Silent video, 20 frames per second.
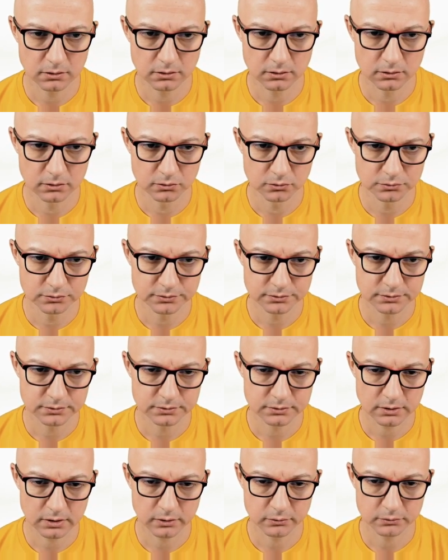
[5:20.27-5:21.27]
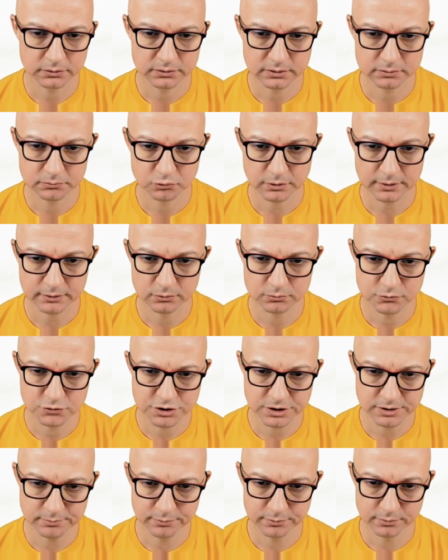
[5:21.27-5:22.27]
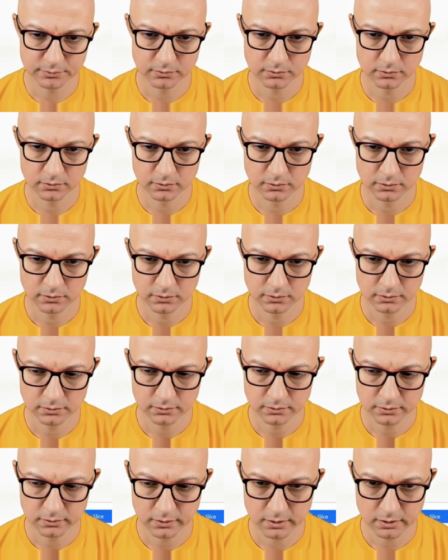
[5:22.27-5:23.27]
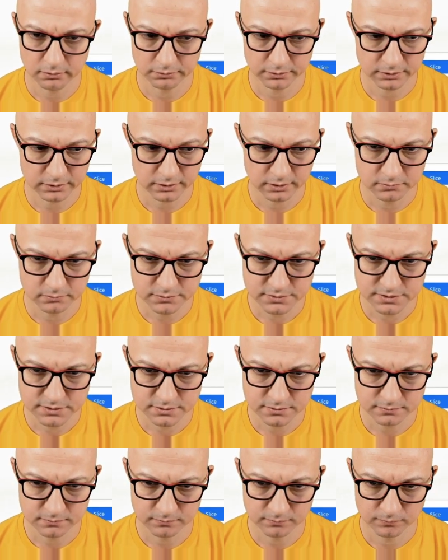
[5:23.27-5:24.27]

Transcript: load our Taboretum chip. Here it comes.